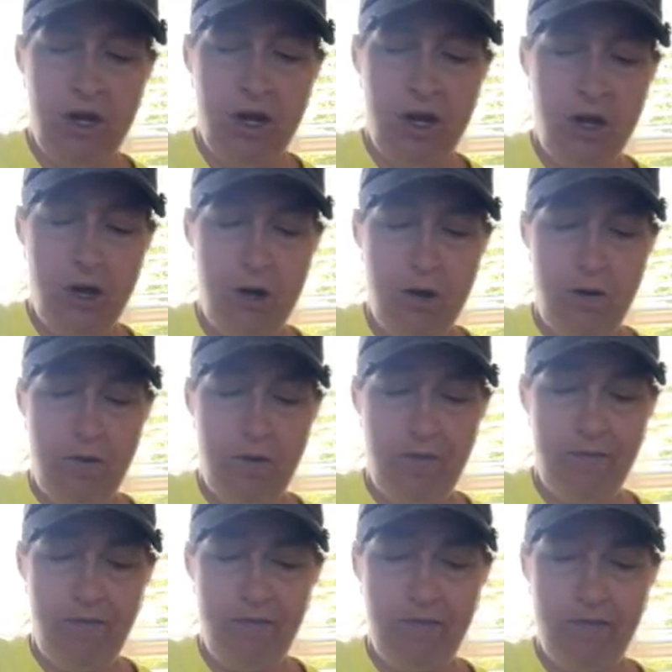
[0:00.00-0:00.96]
Um,
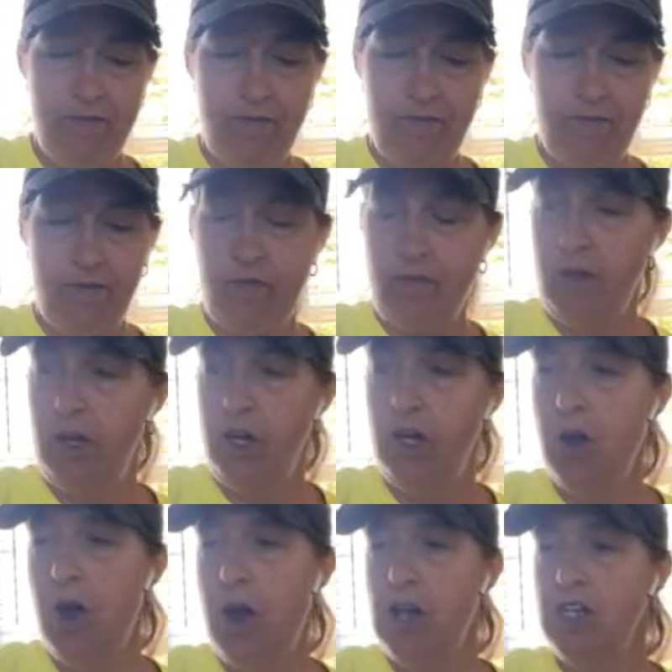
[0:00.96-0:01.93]

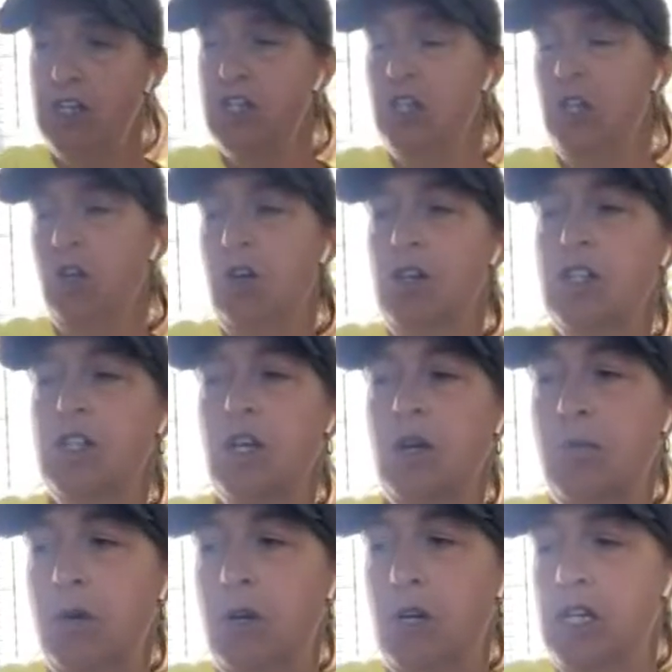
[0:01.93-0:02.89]
I just learned so
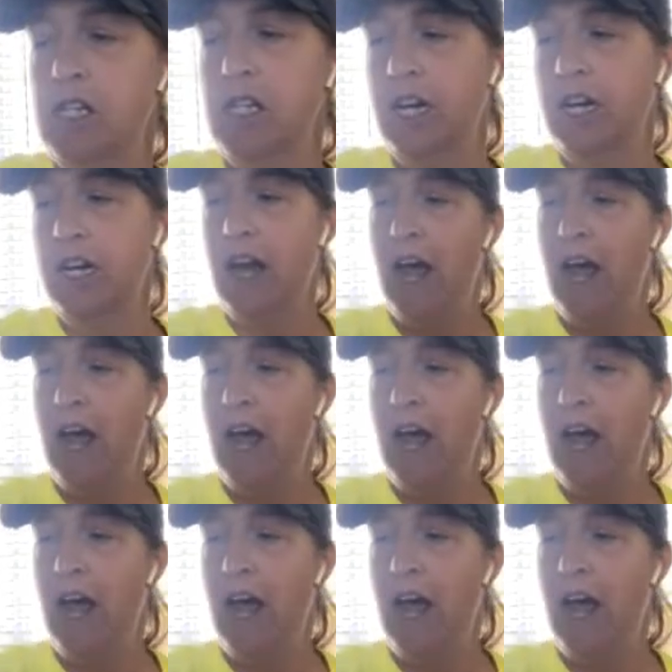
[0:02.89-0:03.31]
much, and